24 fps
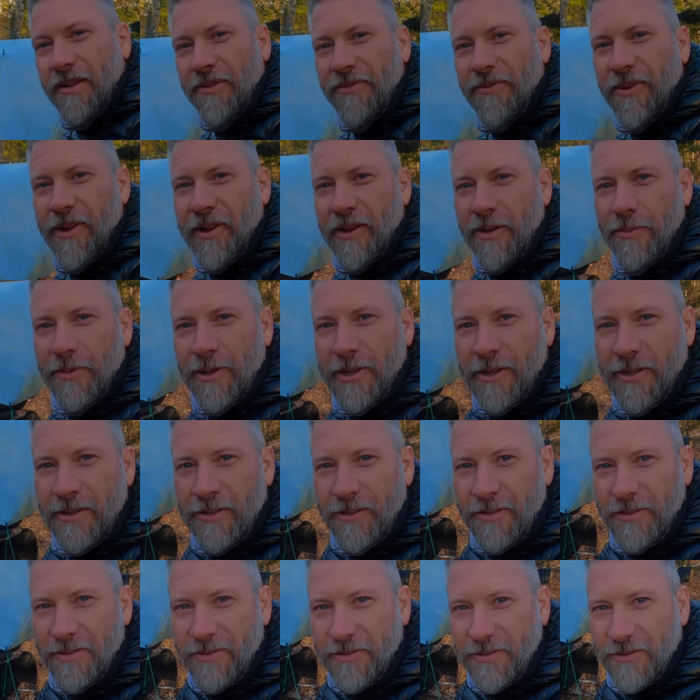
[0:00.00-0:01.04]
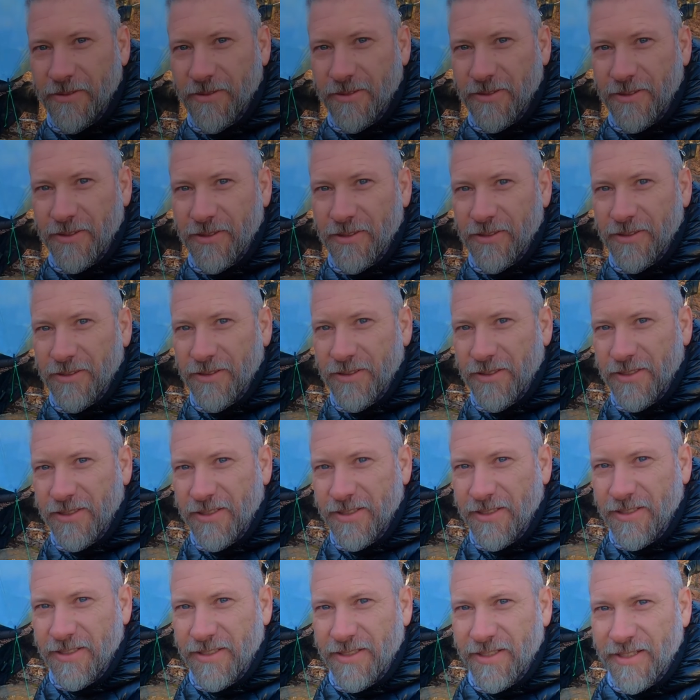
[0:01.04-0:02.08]
of Fireball
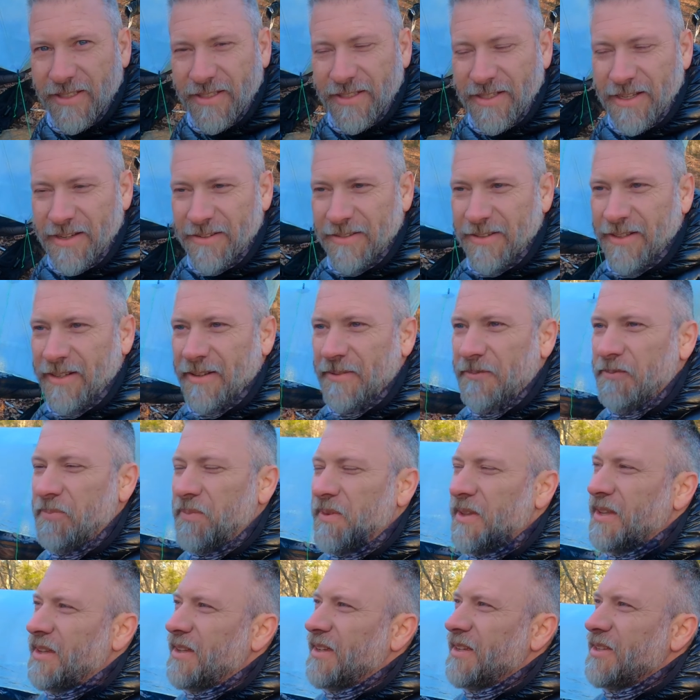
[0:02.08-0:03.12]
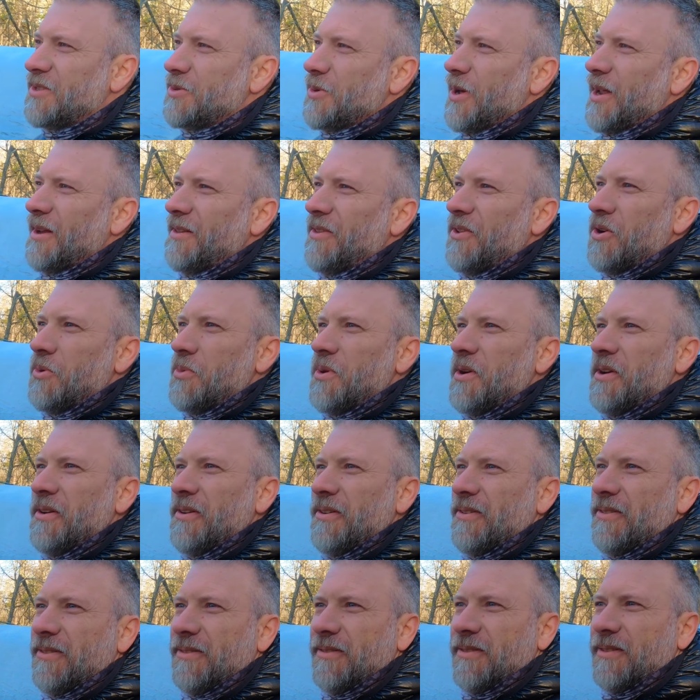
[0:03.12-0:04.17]
sitting down there, so we had a little bit of
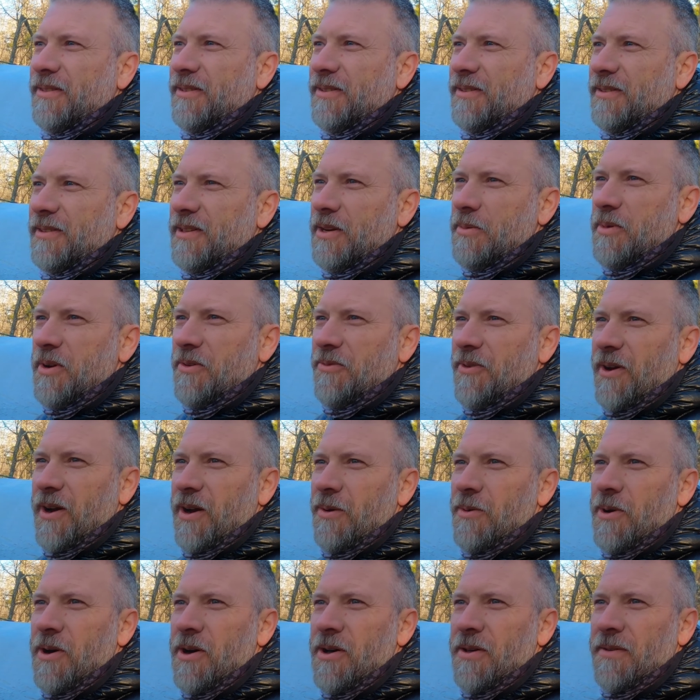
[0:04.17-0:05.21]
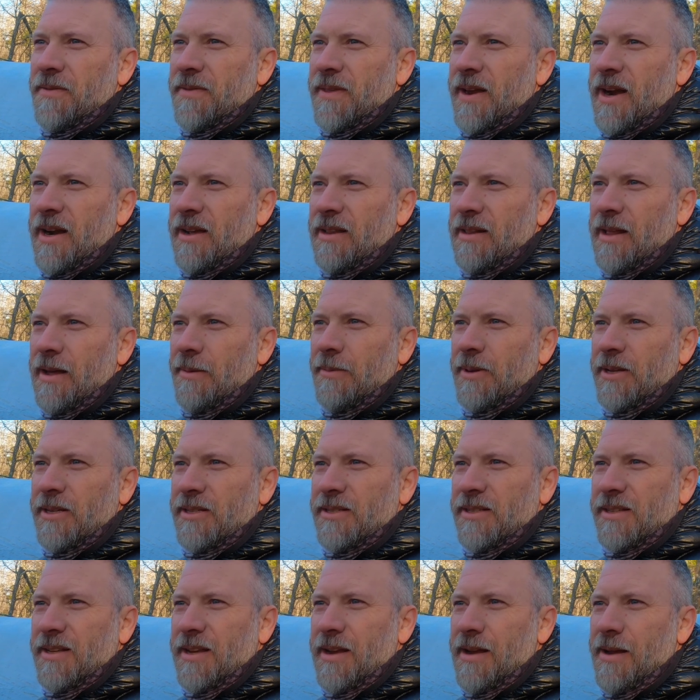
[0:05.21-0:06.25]
a little bit of Fireball. And then I climbed
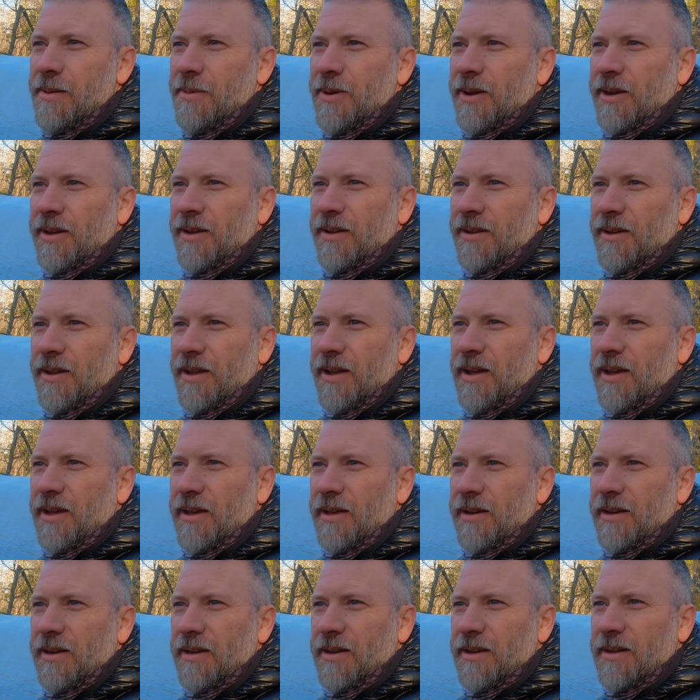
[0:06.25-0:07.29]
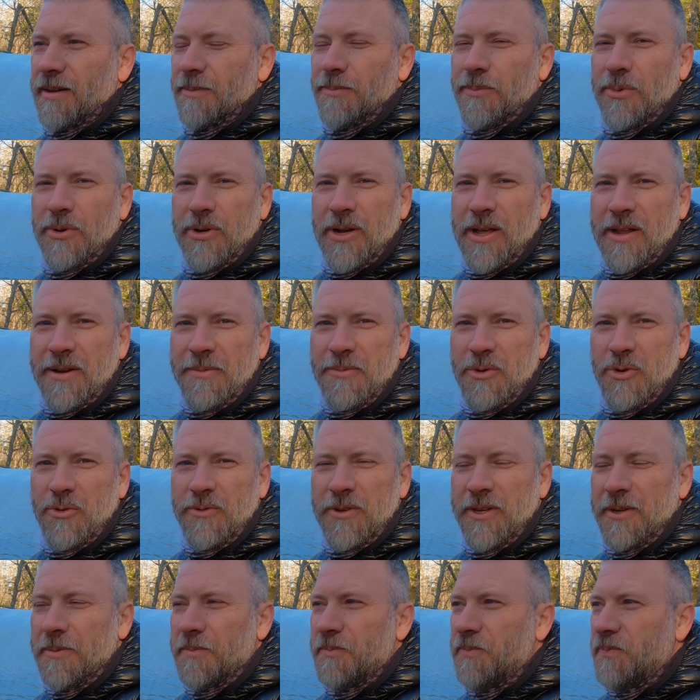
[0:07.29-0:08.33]
into the hammock and uh, put on a
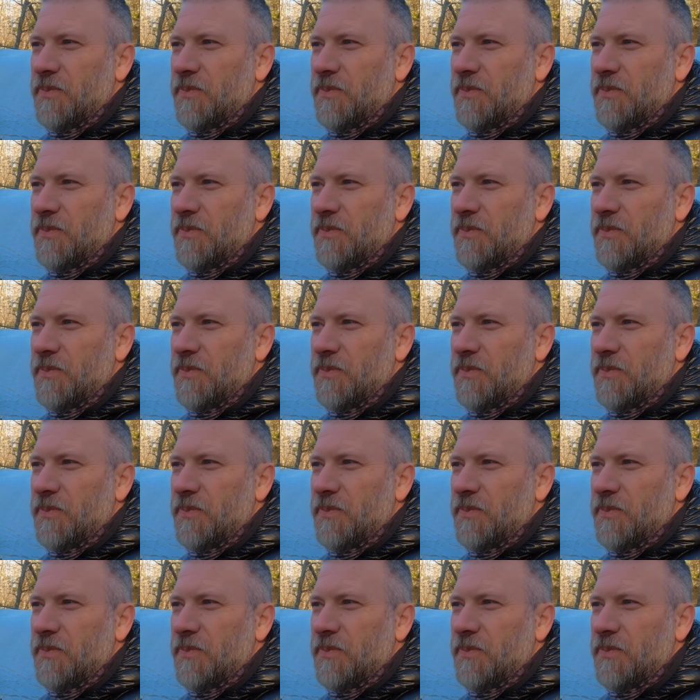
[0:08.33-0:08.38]
movie,